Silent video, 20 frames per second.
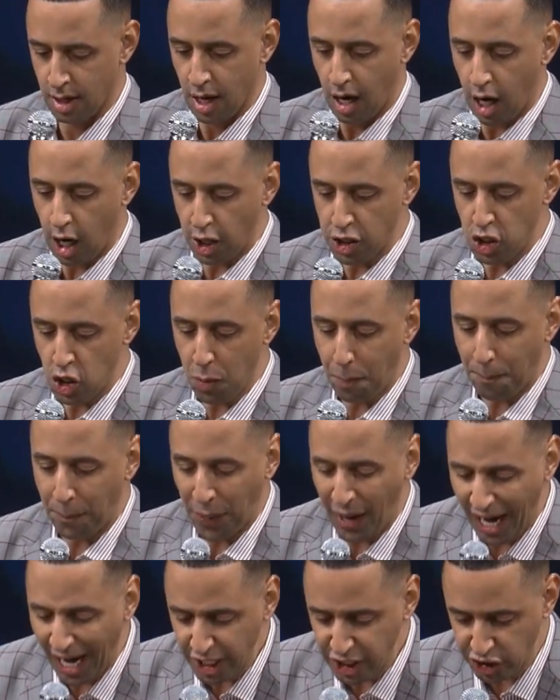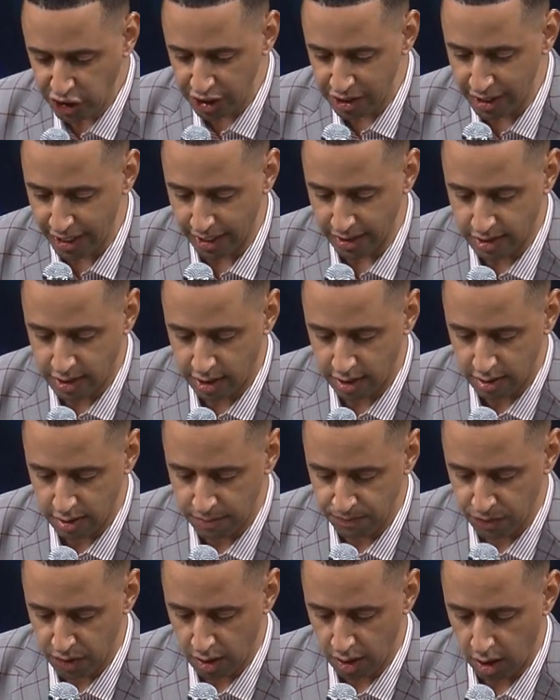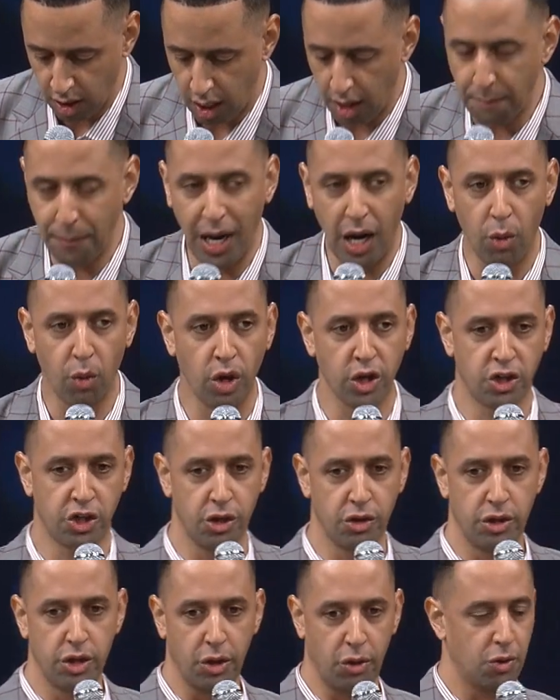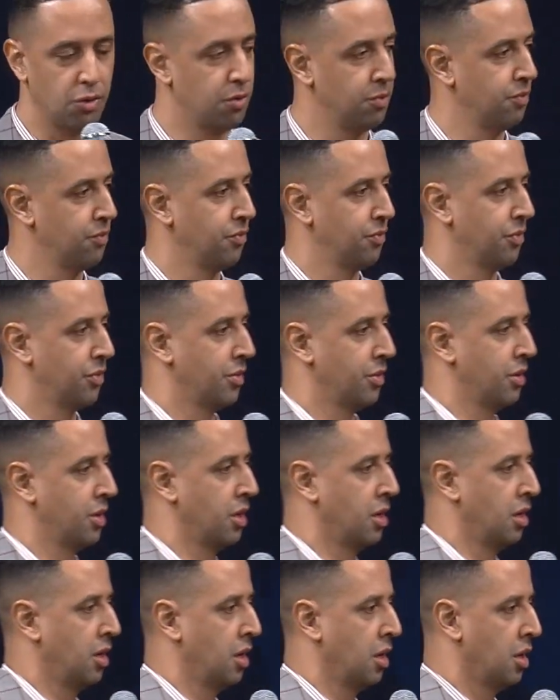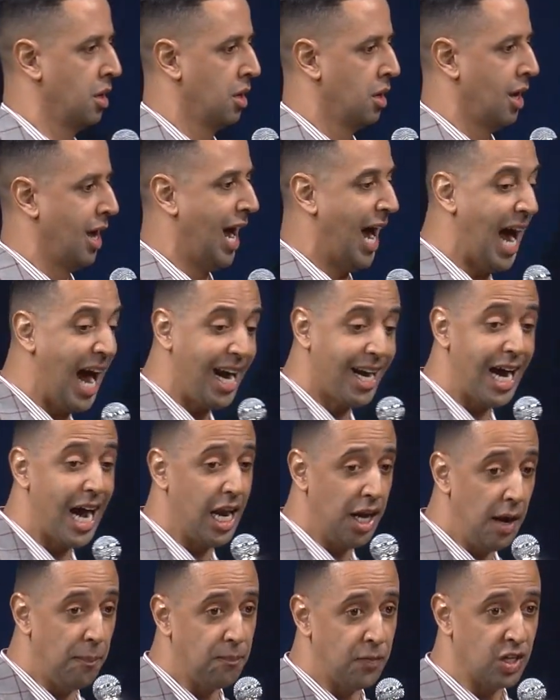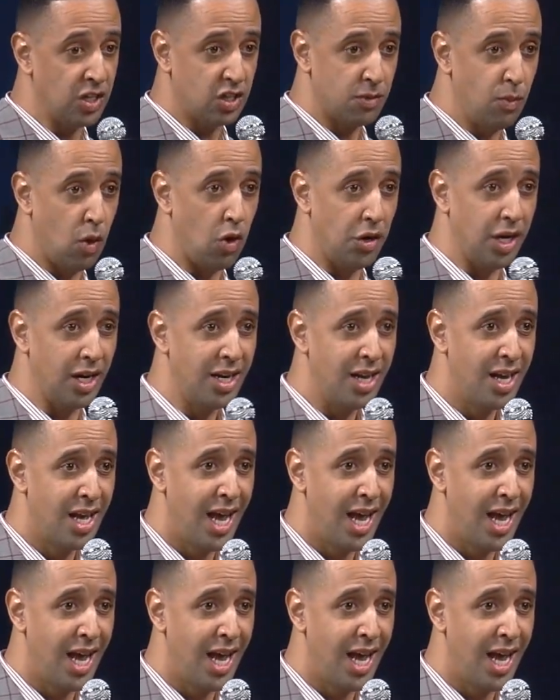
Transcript: Are you passionate about what you do? I got up this morning